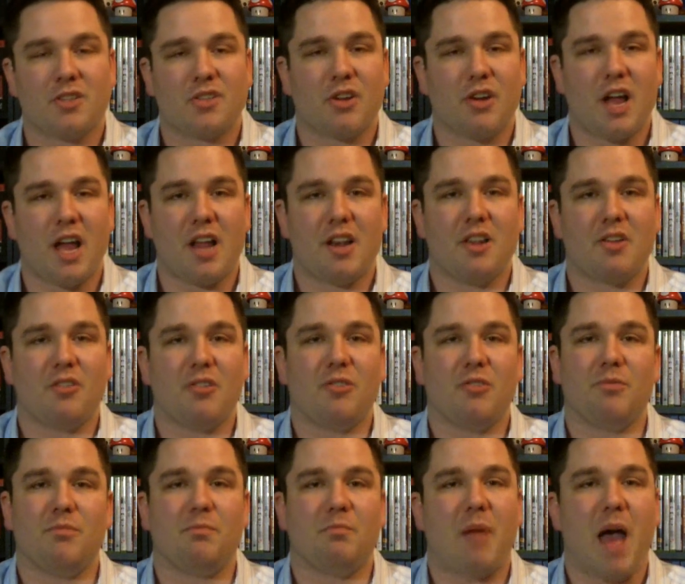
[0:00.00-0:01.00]
So I had
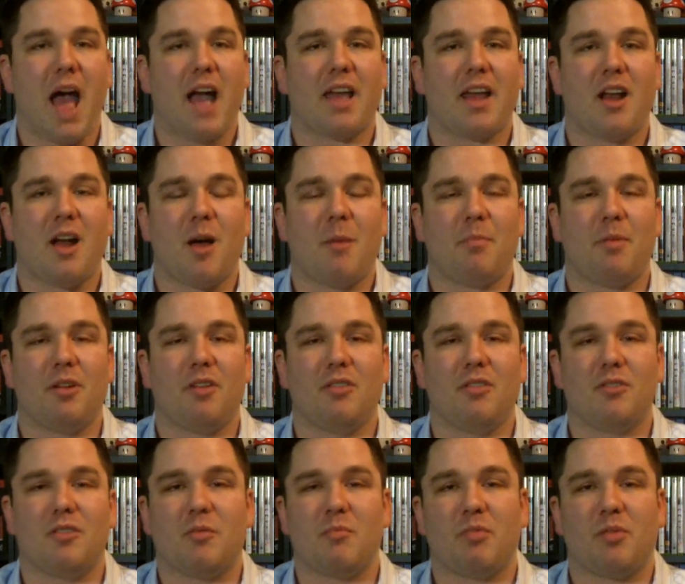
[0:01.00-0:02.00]
to back it up
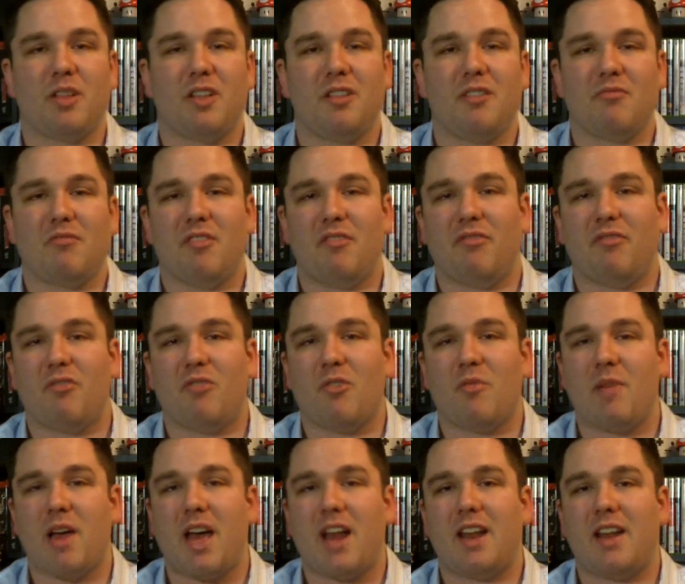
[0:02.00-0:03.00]
and completely
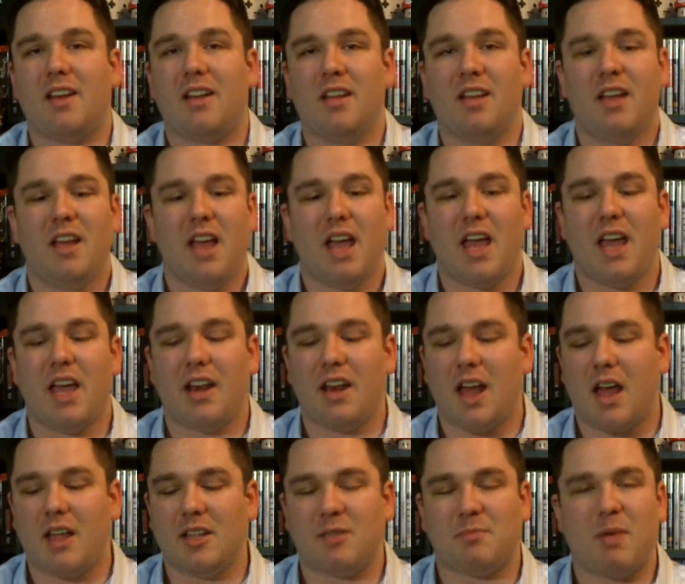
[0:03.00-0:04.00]
reformat it.
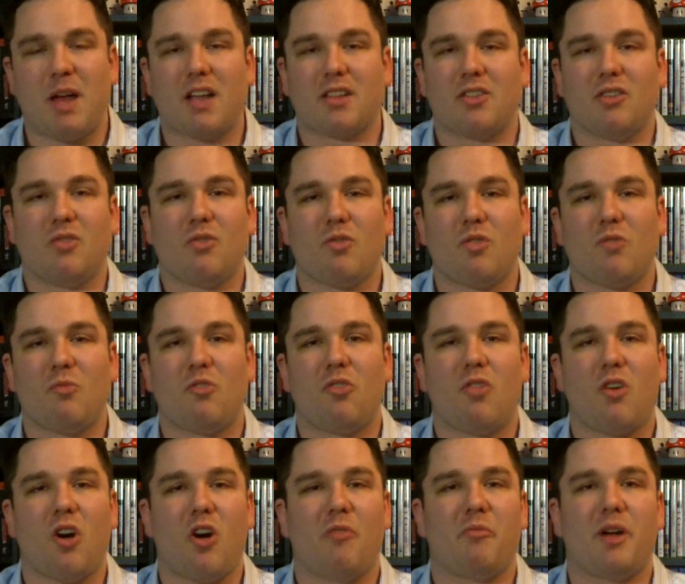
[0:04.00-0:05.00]
And it's back to
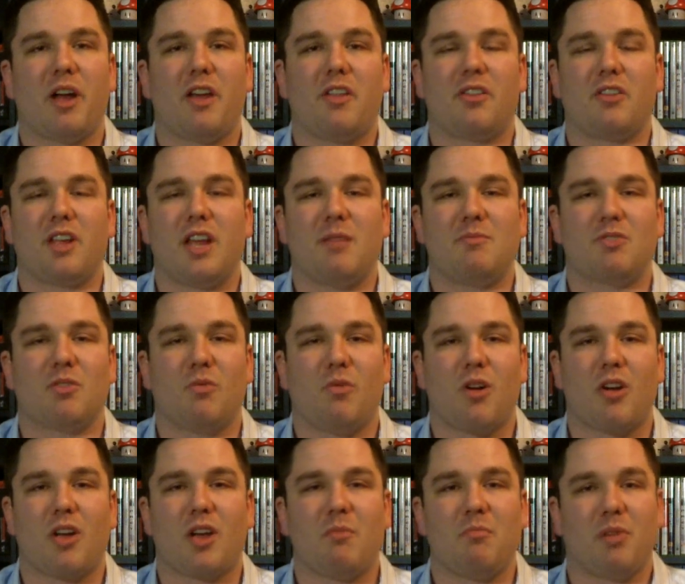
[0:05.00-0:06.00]
normal. All my other games are
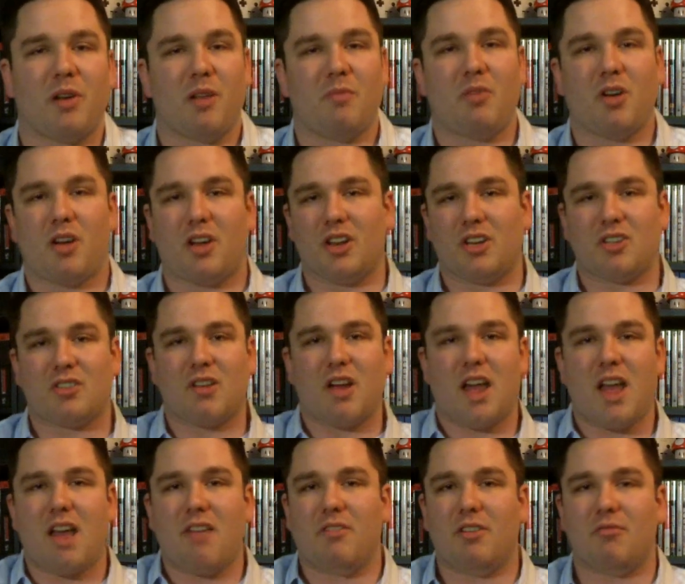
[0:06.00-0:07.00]
working, but I'm not going to
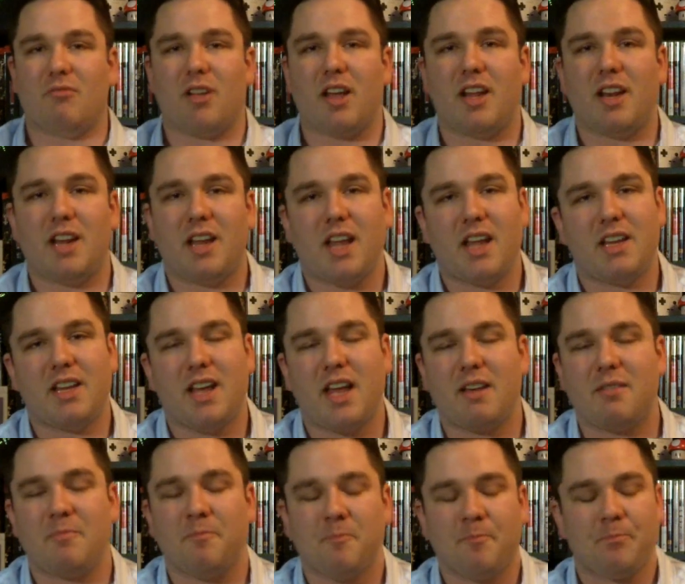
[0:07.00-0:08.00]
try Heavy Rain again
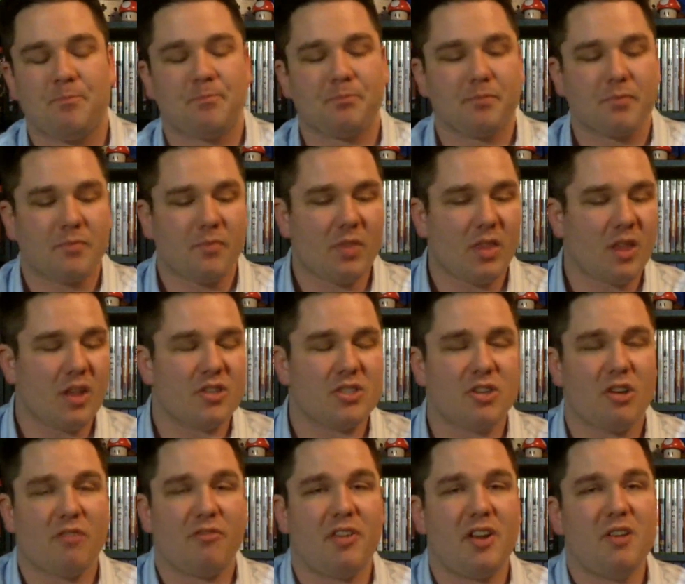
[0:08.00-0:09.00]
yet.
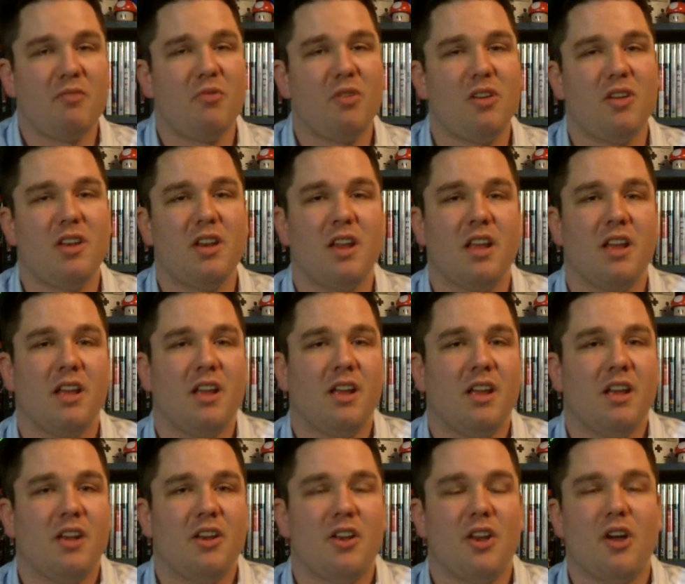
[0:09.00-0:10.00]
So if anyone
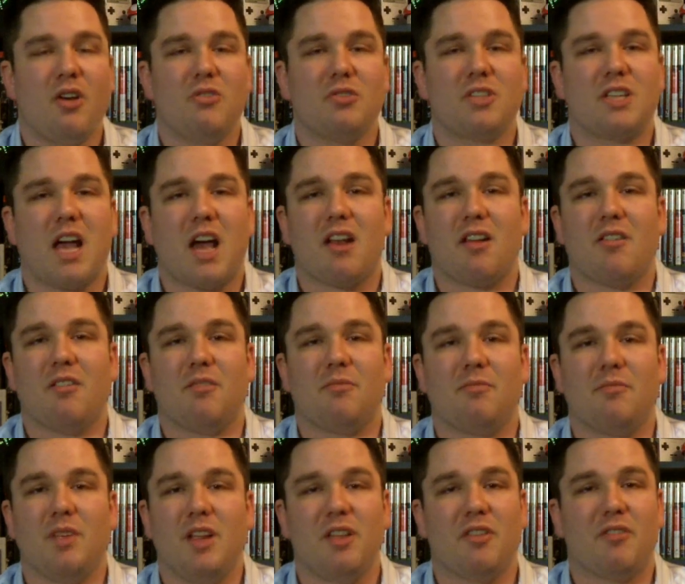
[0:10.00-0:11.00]
knows how
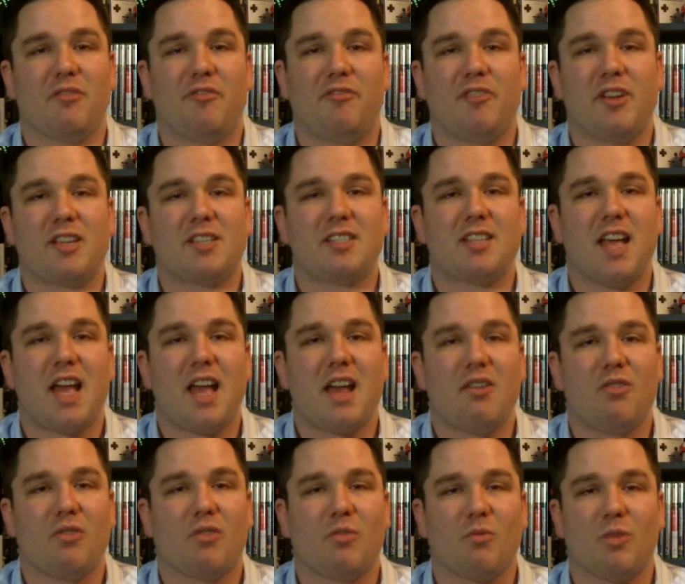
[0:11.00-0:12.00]
to either fix
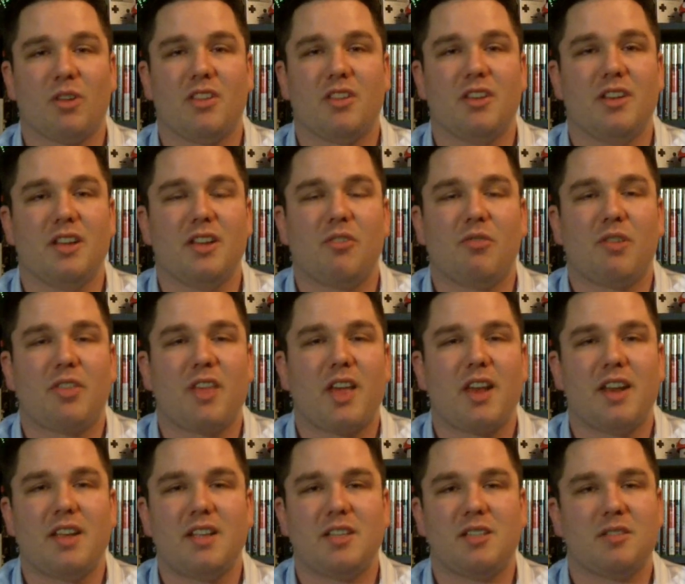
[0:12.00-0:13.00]
that or what the deal with
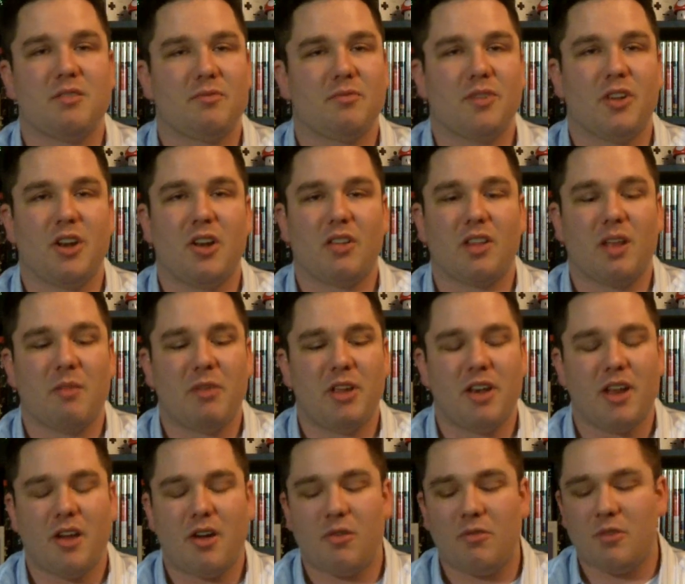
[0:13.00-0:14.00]
that is, you know, let
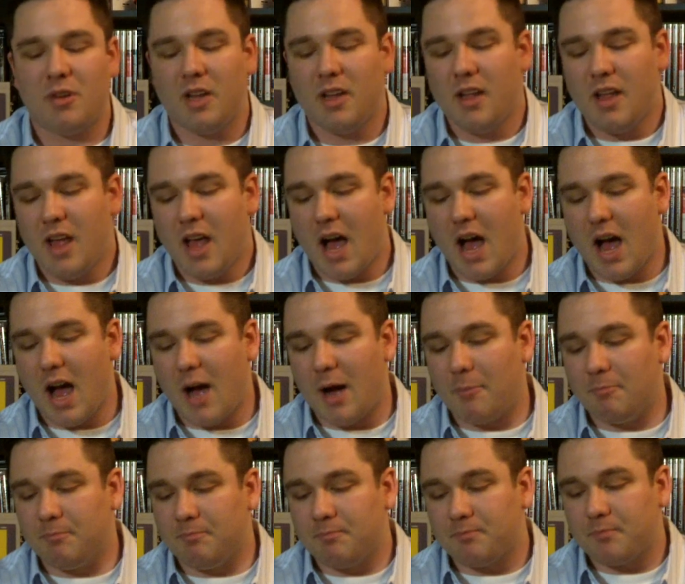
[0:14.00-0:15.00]
me know.
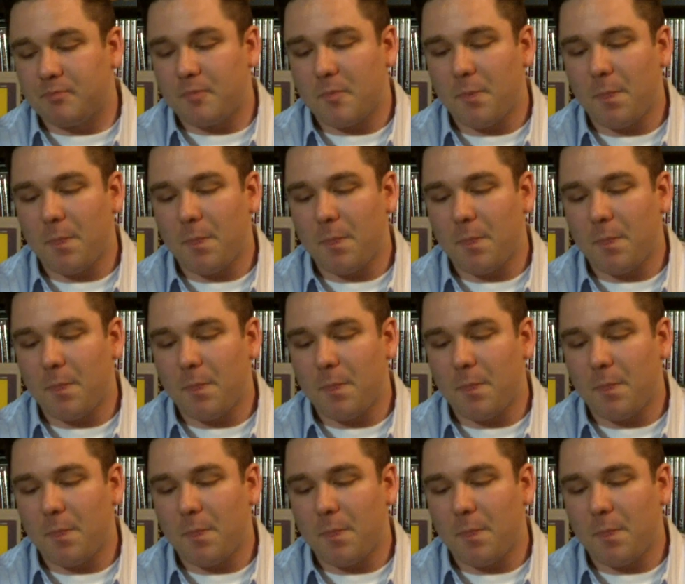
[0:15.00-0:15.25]
Um,